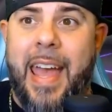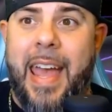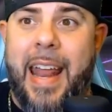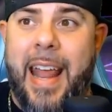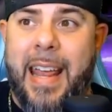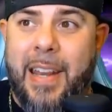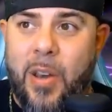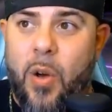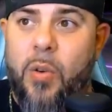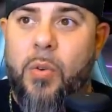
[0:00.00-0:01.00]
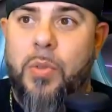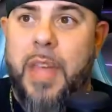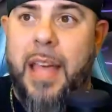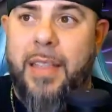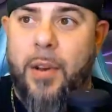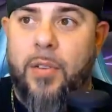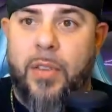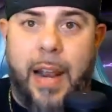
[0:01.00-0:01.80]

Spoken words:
And I know that there's a